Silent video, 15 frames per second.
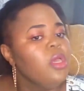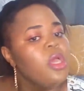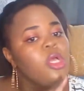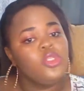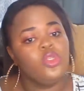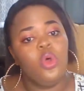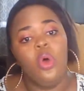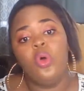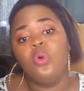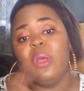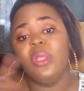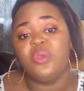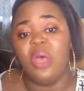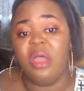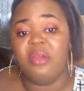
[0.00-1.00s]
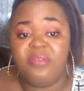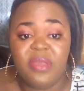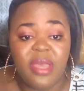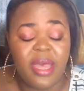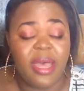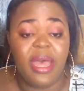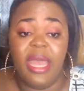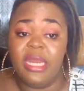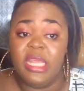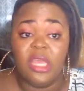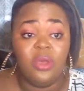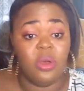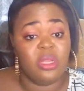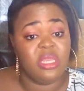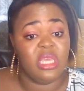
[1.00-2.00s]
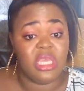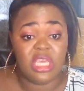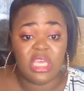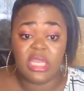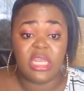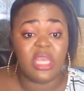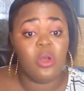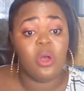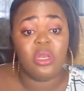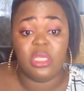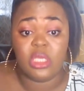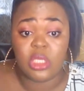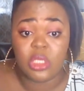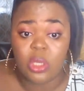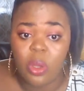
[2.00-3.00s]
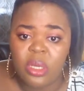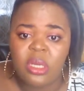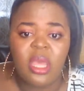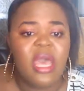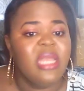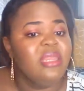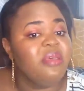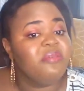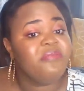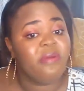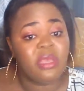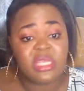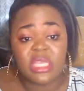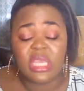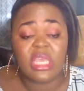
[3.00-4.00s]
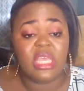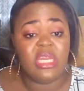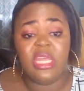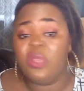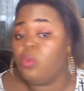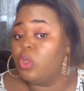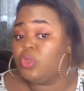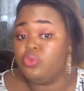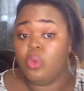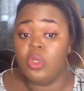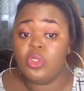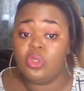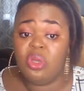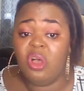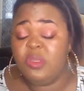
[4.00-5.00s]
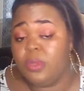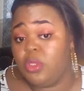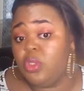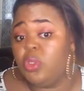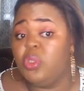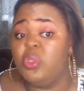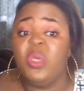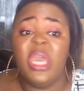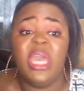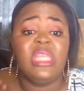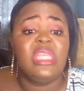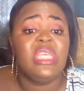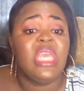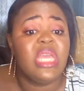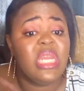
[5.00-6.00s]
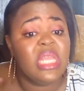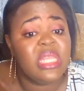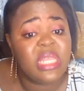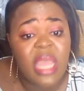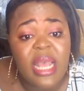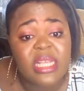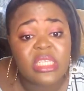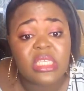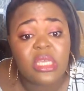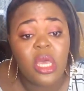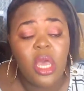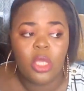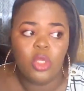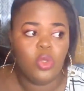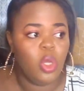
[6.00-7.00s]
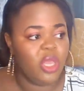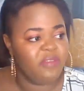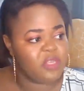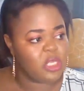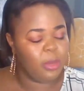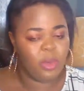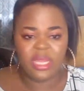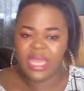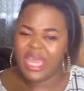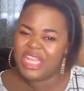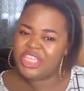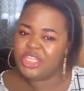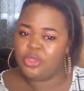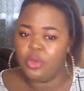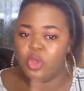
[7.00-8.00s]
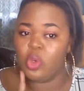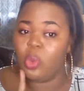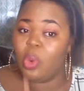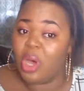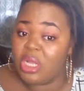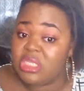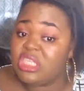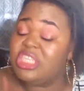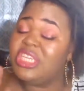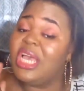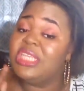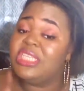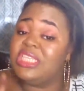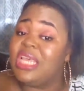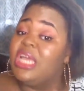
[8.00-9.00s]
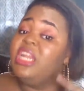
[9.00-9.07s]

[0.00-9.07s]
So Uncle went to Africa and he got the kid, he got his son. The first thing he did was run to the hospital to do a DNA test. You know, if somebody can cheat on you once, chances are